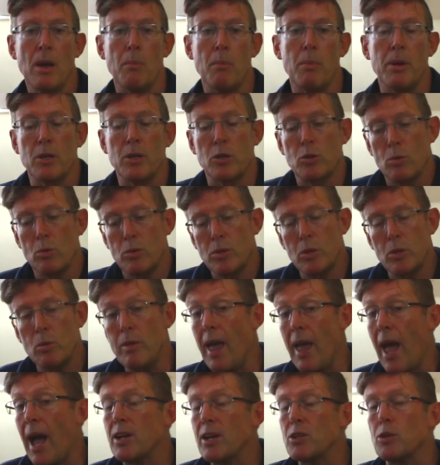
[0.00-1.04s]
but it's also in
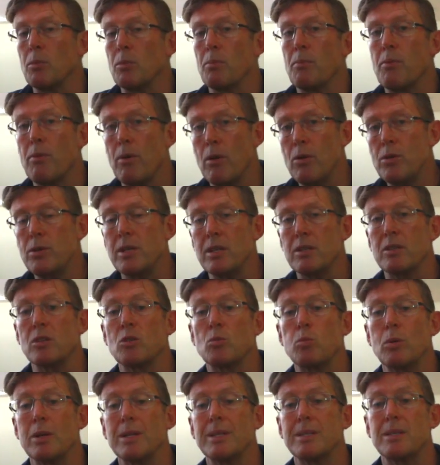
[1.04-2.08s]
the actual process
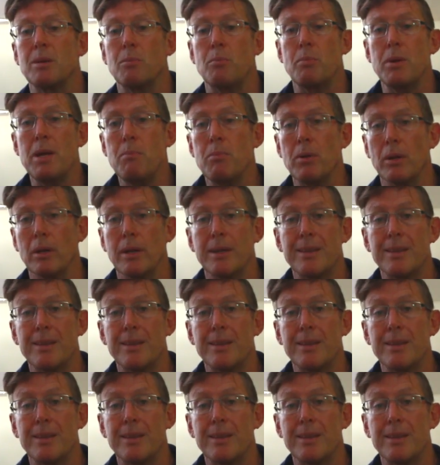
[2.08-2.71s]
as well as the people